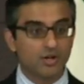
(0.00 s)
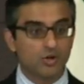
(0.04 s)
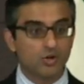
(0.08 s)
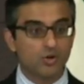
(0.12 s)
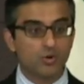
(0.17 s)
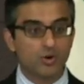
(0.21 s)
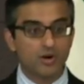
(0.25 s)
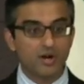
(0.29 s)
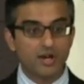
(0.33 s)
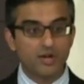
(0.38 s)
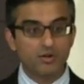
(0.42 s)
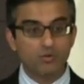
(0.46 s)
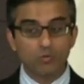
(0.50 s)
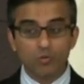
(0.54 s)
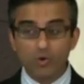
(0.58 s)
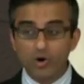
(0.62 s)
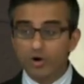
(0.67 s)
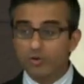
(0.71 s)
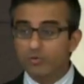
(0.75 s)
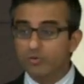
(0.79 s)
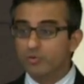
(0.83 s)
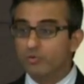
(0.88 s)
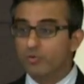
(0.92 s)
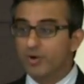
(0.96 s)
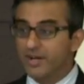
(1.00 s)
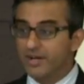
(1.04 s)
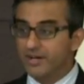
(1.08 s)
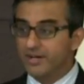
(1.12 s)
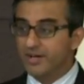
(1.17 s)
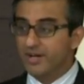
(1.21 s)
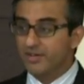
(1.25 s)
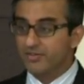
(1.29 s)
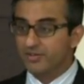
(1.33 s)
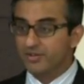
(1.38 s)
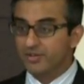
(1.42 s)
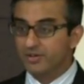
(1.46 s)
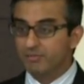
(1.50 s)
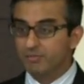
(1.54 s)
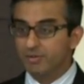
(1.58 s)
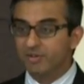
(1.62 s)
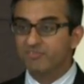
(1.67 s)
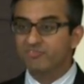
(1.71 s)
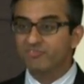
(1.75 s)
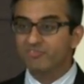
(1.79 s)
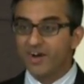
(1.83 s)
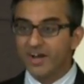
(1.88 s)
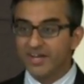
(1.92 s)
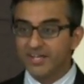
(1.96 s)
who were at war with one another,
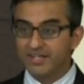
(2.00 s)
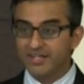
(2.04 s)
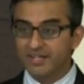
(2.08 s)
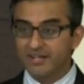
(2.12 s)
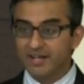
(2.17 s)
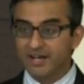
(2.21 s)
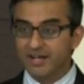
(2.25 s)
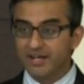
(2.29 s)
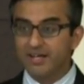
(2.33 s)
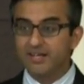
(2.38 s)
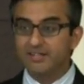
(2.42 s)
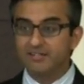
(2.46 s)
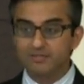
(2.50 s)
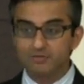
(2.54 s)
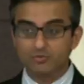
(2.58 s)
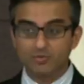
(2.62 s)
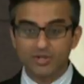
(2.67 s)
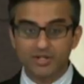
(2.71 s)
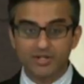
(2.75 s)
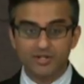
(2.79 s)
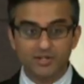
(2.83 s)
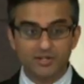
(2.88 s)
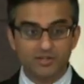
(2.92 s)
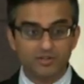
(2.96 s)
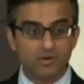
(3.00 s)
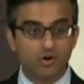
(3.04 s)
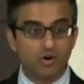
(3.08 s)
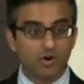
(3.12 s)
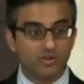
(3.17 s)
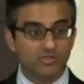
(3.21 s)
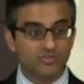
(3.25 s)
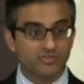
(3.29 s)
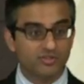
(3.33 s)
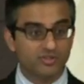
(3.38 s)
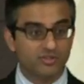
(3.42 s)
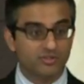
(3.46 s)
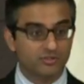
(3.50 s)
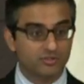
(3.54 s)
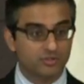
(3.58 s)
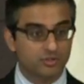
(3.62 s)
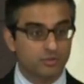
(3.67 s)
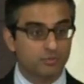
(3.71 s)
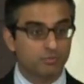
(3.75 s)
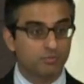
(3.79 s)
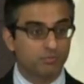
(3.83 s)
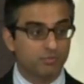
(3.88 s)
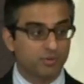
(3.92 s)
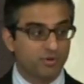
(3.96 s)
but fighting against one another also
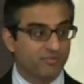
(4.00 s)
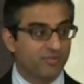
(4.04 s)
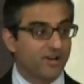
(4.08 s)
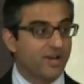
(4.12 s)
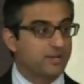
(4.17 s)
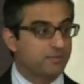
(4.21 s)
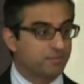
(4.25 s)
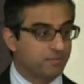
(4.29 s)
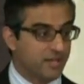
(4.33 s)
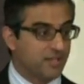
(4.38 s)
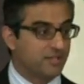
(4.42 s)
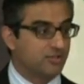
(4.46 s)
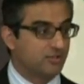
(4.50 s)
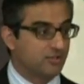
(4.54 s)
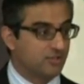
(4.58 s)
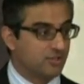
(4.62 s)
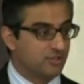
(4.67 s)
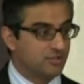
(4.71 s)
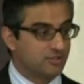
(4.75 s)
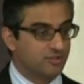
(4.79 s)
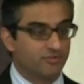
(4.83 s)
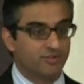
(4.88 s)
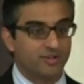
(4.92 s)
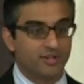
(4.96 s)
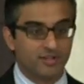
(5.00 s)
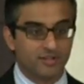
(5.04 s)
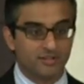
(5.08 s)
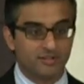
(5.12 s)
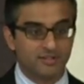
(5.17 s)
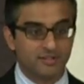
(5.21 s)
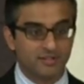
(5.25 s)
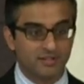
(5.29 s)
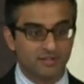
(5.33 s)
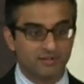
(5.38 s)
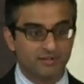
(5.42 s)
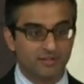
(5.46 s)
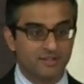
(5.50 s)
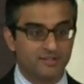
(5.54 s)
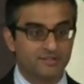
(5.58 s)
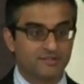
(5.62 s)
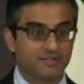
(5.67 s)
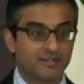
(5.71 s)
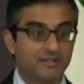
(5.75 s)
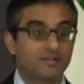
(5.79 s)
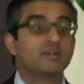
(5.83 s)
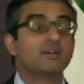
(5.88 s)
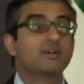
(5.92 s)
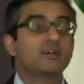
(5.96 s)
to provide patronage to Fakhreddin
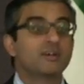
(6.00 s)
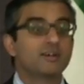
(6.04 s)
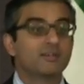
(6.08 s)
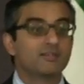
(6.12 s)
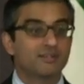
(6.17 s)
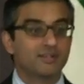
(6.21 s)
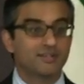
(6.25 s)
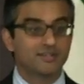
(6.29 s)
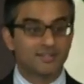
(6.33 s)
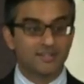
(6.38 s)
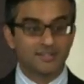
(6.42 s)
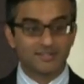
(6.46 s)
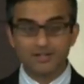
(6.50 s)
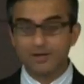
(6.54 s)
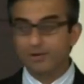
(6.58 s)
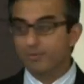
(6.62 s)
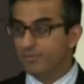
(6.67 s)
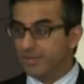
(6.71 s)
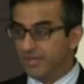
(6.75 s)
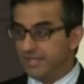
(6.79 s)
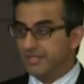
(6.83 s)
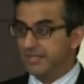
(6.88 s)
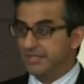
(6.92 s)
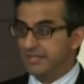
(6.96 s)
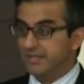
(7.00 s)
al-Razi. Right? That's how big